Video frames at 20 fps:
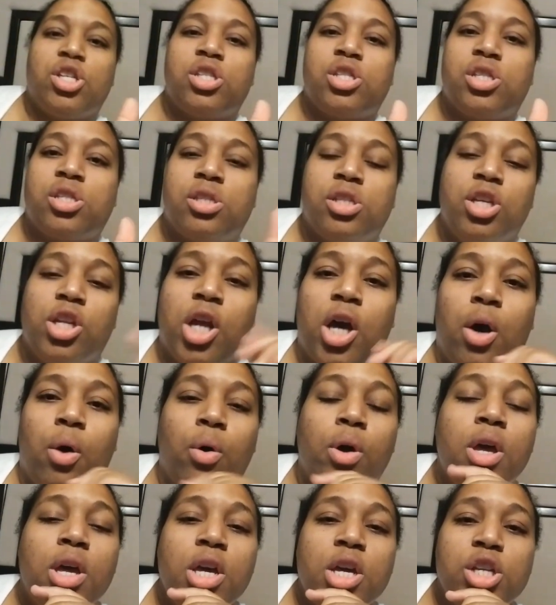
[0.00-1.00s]
she
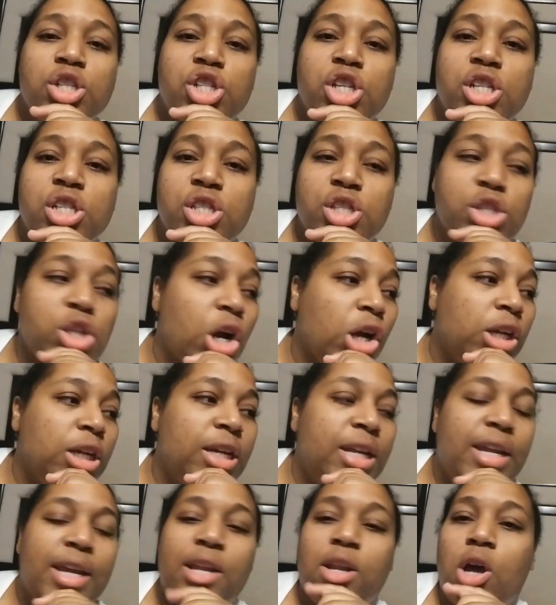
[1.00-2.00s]

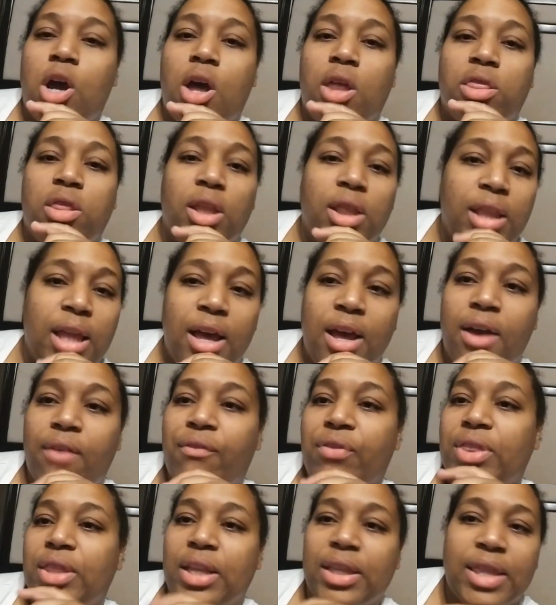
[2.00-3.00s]
started in on the
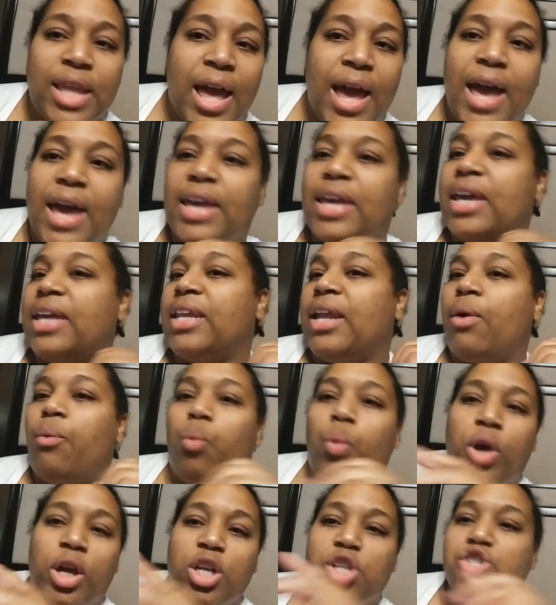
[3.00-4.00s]
love and the like, and
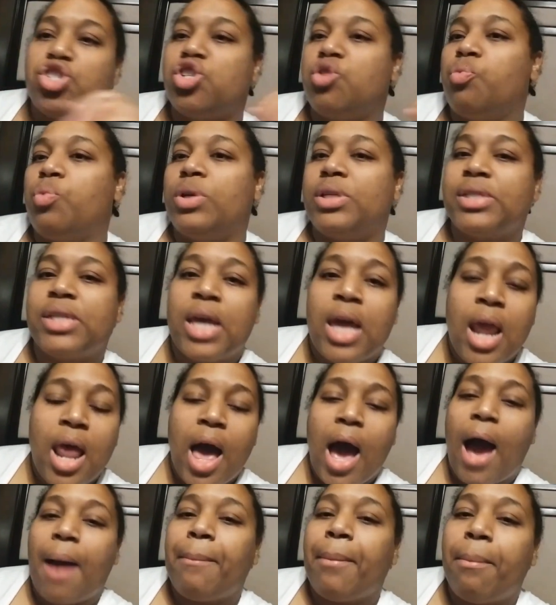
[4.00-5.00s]
I'm
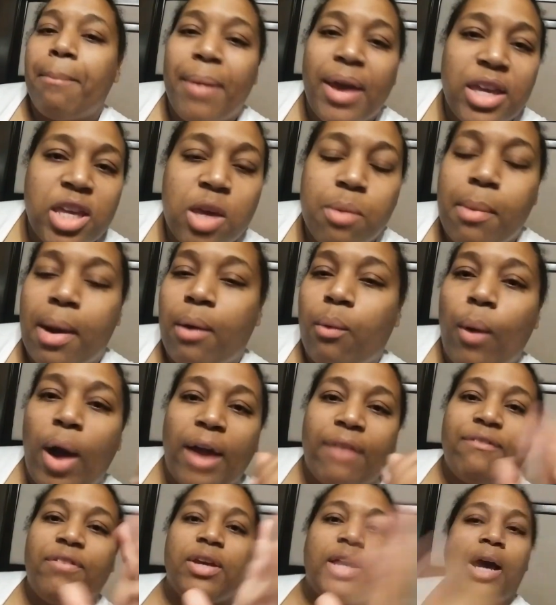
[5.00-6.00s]
gonna make you my
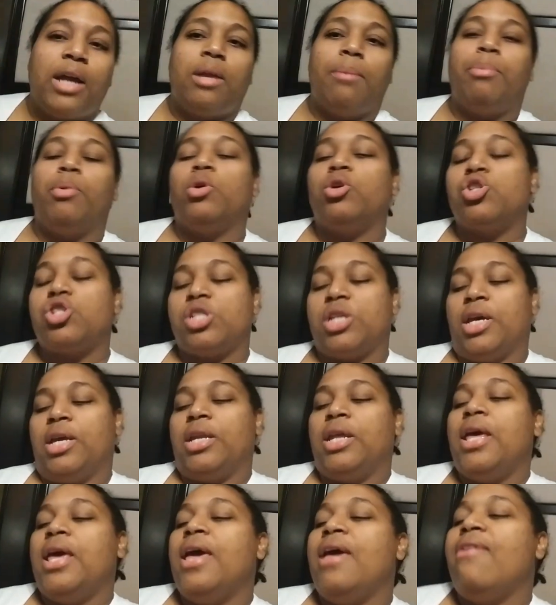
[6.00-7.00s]
wifey kind of
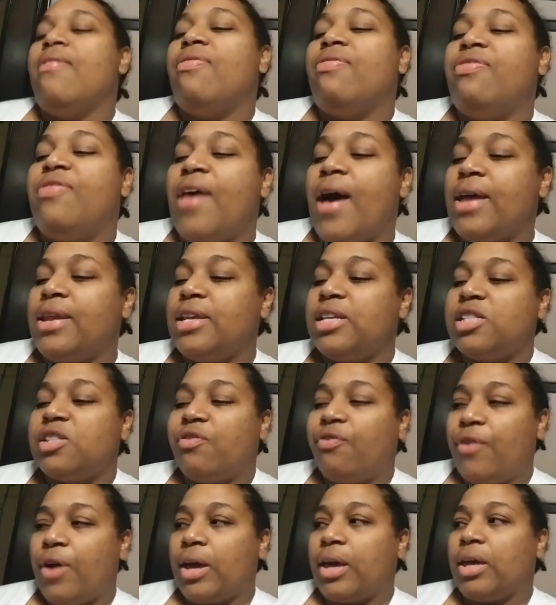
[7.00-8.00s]
bullshit. That
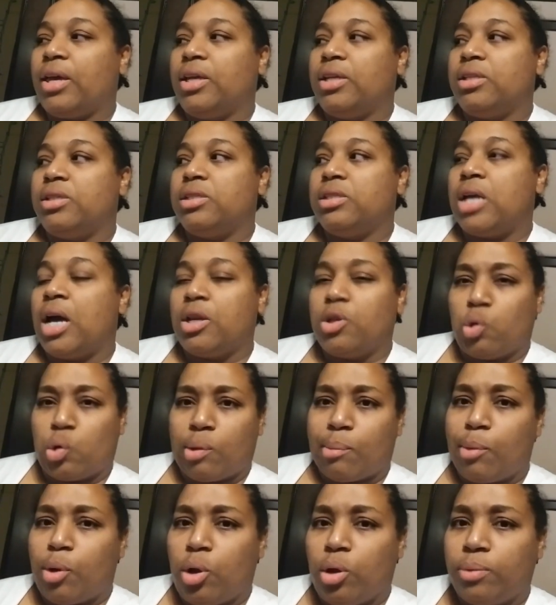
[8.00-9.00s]
is fucking not
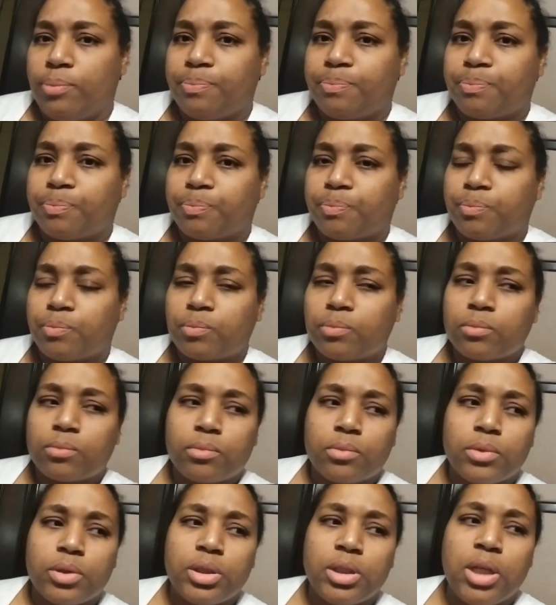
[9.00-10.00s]
normal.
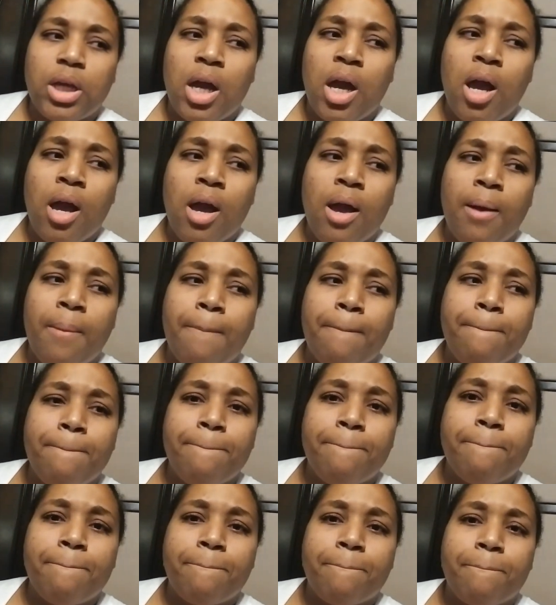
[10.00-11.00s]

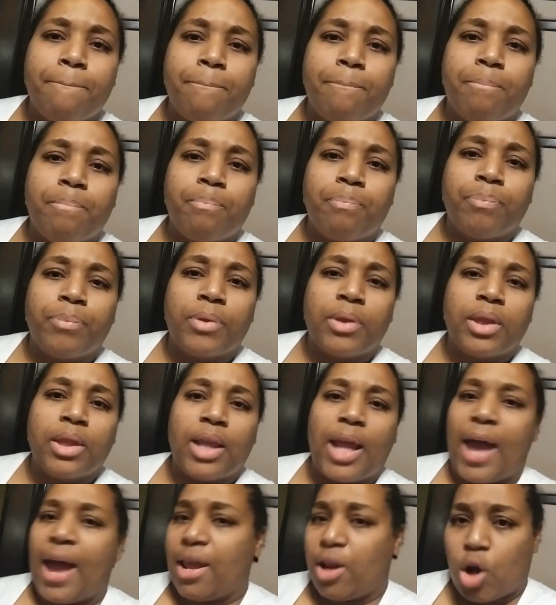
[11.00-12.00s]

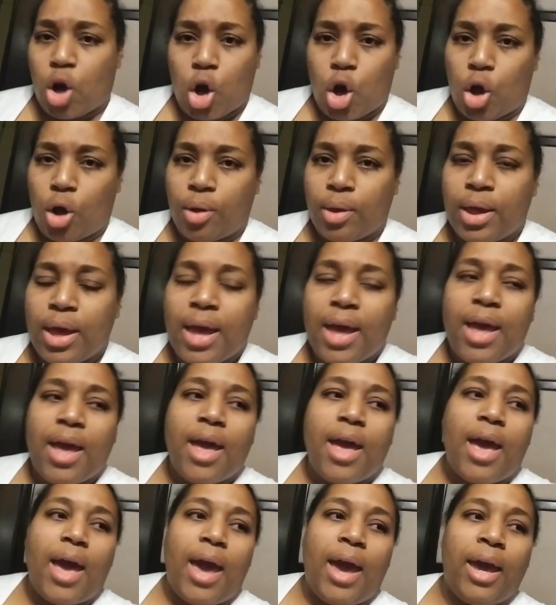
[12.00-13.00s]
At all.
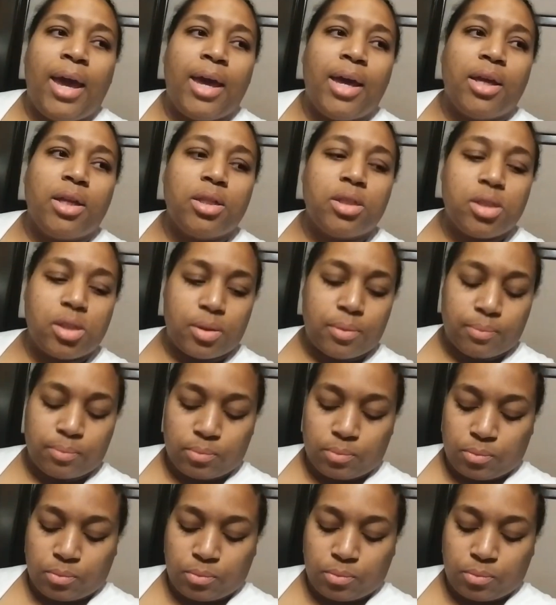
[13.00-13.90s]
And